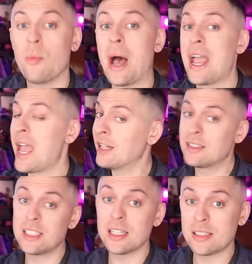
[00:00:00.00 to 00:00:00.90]
by
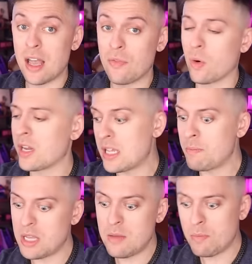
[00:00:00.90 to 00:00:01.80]
NCSF or
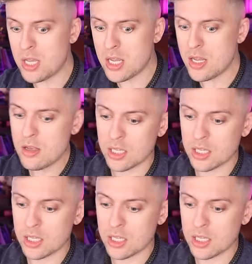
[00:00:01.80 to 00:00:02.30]
EPP,